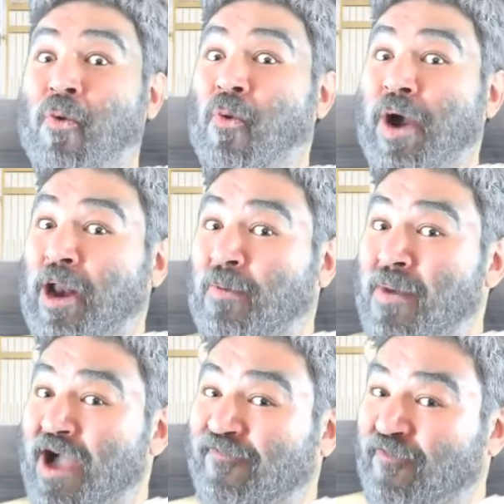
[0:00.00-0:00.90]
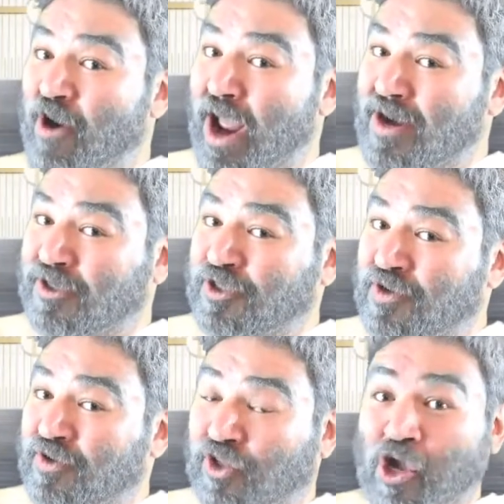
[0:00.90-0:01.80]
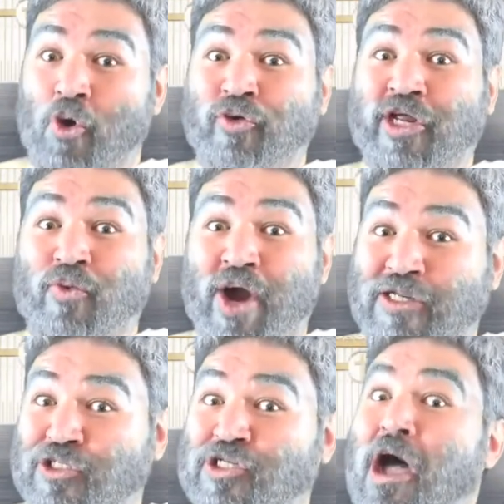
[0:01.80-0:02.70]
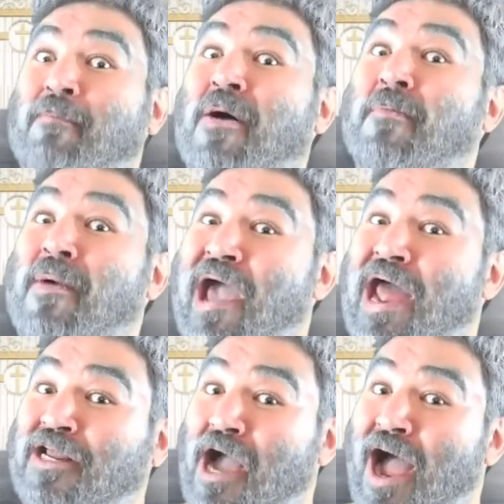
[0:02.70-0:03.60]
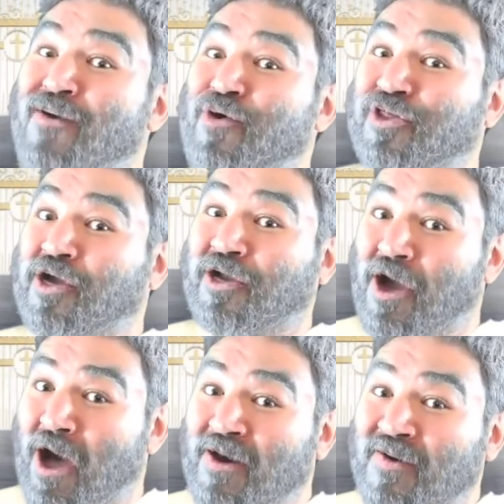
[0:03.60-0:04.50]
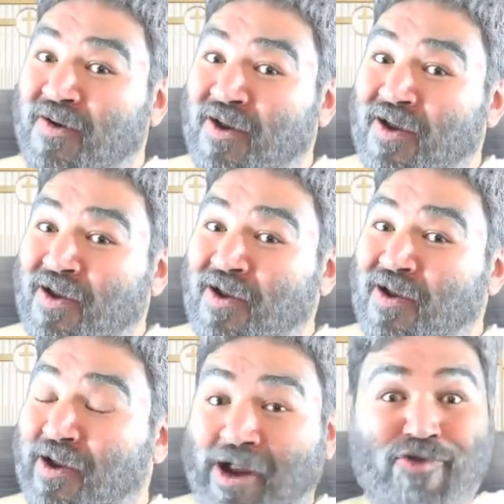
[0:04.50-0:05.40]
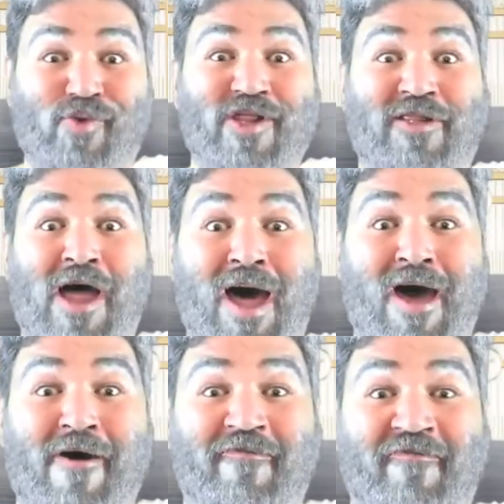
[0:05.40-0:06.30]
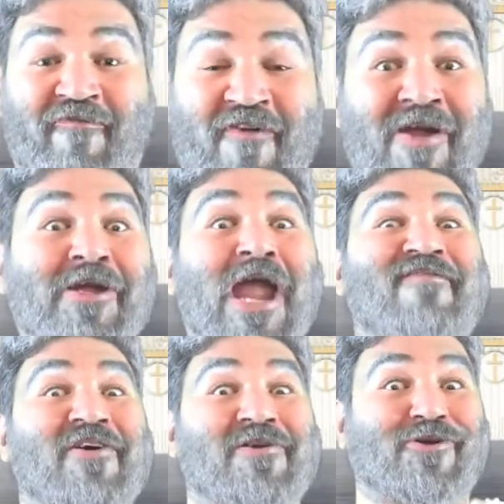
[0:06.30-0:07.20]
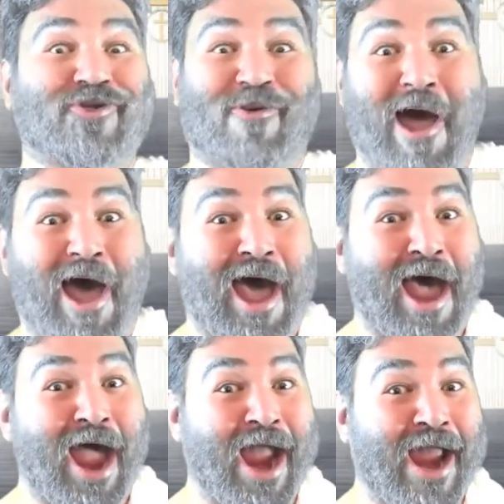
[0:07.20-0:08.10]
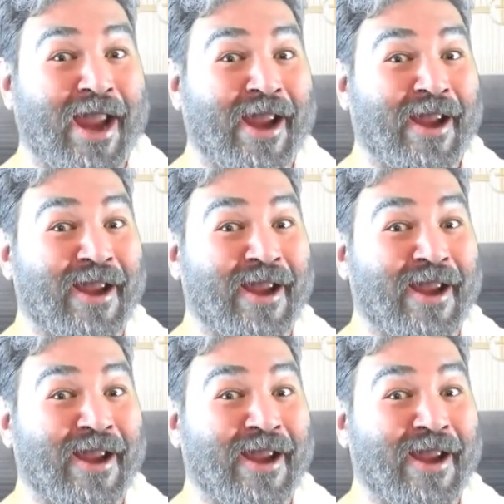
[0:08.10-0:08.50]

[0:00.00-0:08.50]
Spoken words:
Well, my friend, the only way to stop a bad guy with a gun is with love! Give it a try!